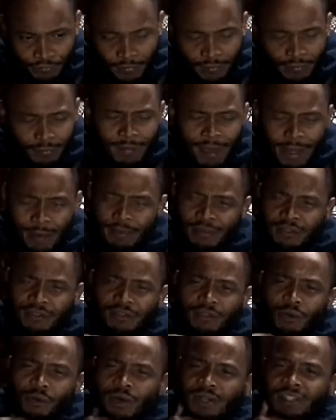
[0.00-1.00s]
Maybe it's
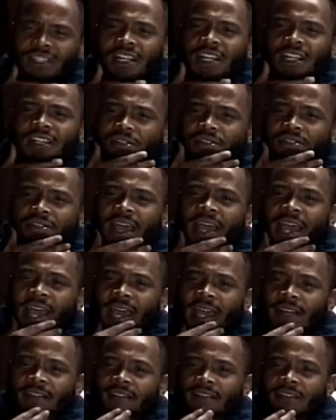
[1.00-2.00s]
the question I just
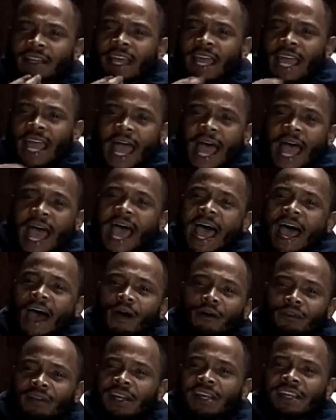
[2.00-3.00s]
asked.
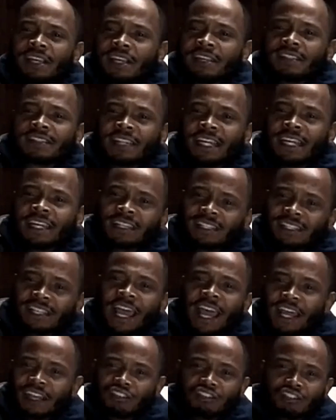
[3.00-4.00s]
How did this get
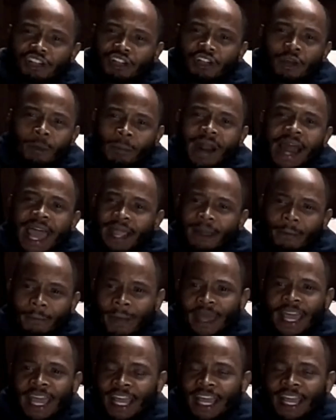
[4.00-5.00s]
attached to the black
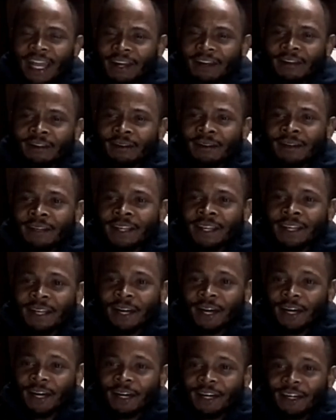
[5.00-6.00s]
man?
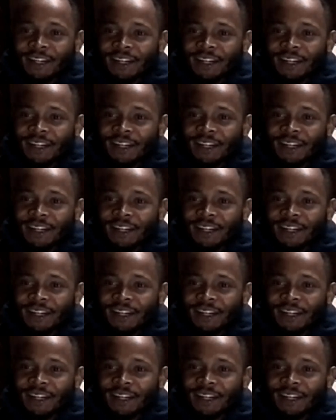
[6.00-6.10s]
Huh?